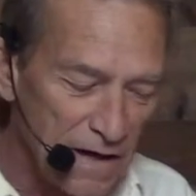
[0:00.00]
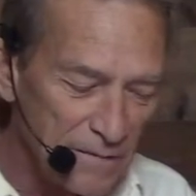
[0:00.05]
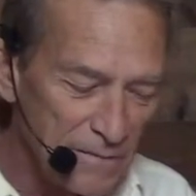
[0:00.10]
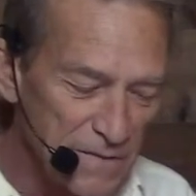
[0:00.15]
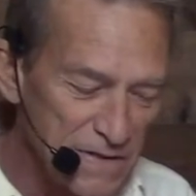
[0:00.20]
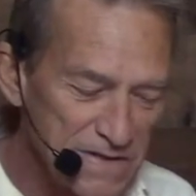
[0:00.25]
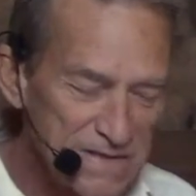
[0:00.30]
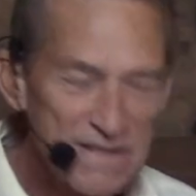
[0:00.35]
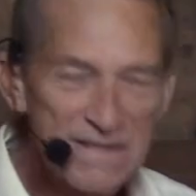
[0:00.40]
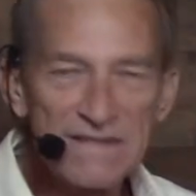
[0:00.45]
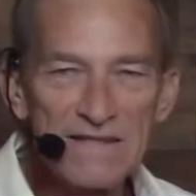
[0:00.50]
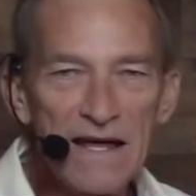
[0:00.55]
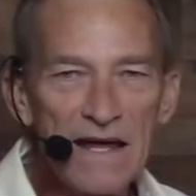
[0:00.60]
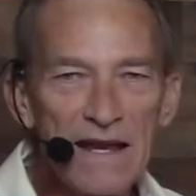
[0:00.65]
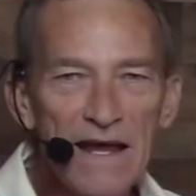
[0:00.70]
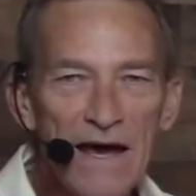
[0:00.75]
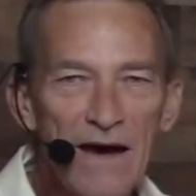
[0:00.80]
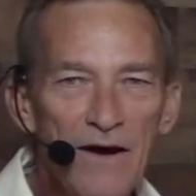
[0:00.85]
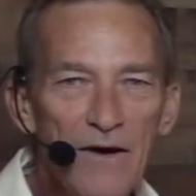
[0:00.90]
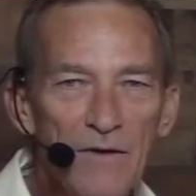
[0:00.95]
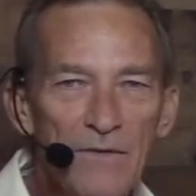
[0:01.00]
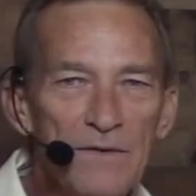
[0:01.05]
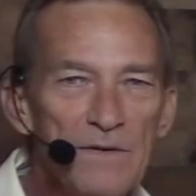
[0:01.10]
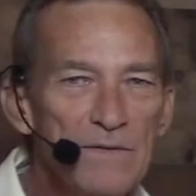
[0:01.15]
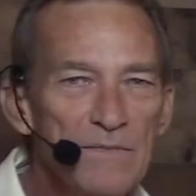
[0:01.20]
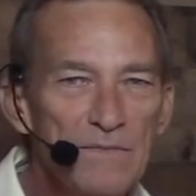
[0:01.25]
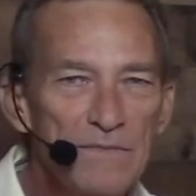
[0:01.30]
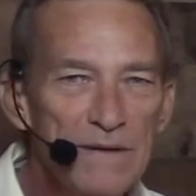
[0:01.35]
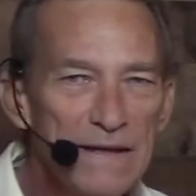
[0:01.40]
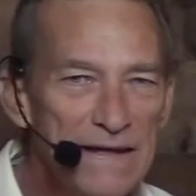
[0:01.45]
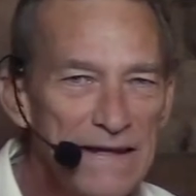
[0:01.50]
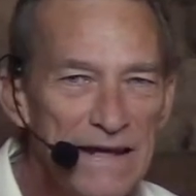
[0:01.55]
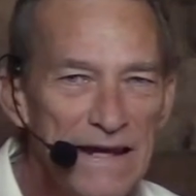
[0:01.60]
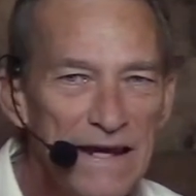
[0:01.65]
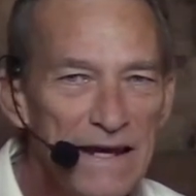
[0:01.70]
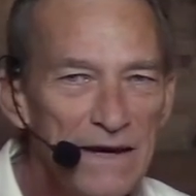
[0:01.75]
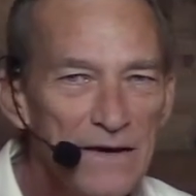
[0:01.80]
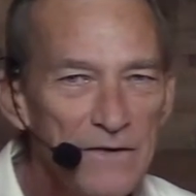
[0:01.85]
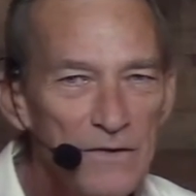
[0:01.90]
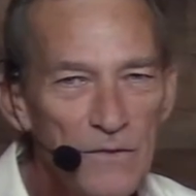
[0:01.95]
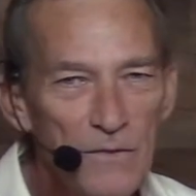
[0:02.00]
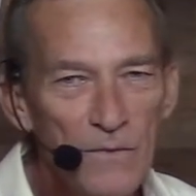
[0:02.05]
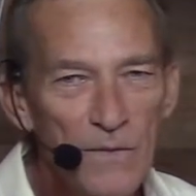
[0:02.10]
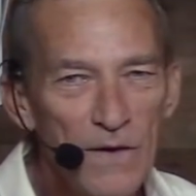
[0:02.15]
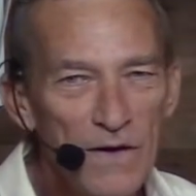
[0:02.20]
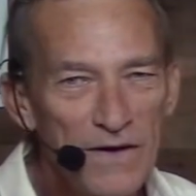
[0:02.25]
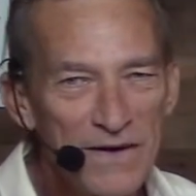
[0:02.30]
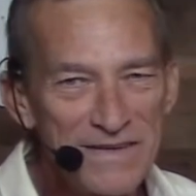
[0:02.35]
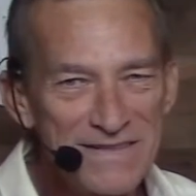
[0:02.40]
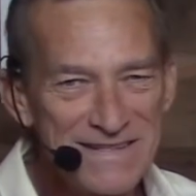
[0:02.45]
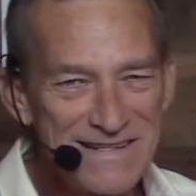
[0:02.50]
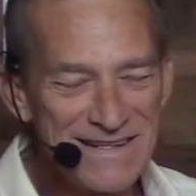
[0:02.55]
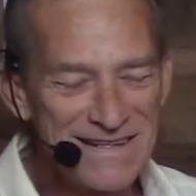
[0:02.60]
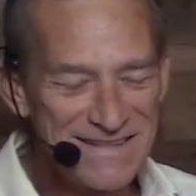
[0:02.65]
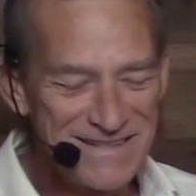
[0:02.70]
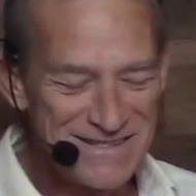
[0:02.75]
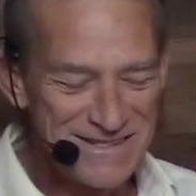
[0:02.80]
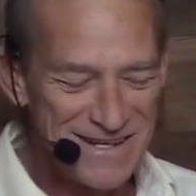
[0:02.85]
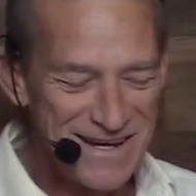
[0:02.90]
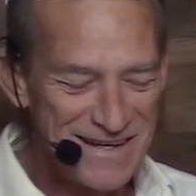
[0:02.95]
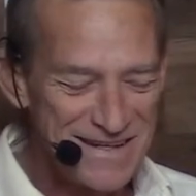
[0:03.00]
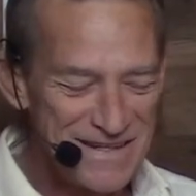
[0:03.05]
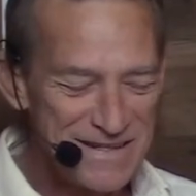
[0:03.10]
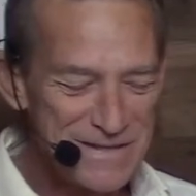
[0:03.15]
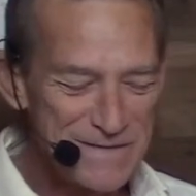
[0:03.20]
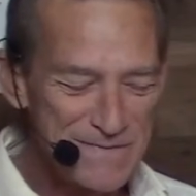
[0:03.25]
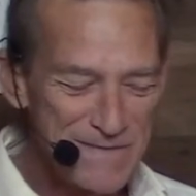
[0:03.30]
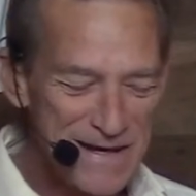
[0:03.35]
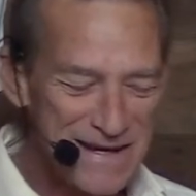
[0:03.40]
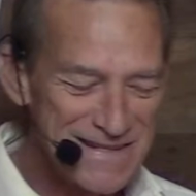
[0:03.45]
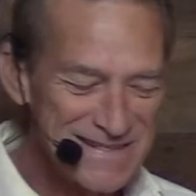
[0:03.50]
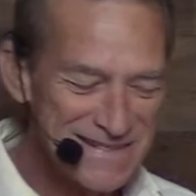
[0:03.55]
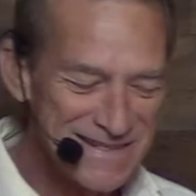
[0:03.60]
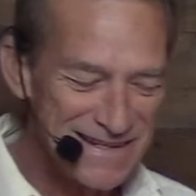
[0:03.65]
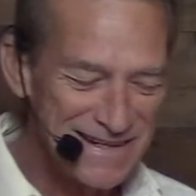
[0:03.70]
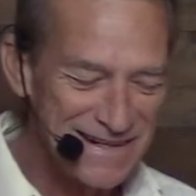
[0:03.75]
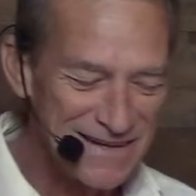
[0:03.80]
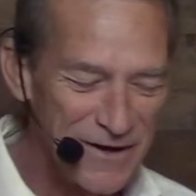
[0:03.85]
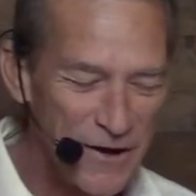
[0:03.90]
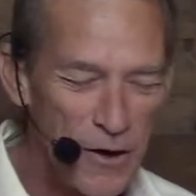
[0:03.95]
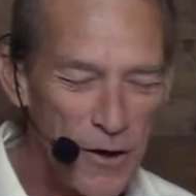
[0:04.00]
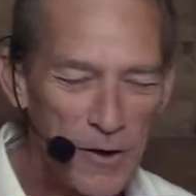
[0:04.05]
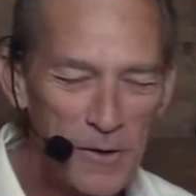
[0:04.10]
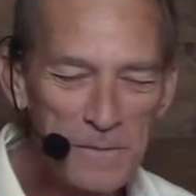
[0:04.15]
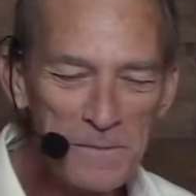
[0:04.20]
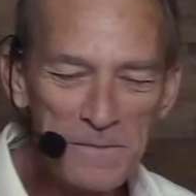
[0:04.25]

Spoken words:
This is not how bleeding works in Chinese medicine at all.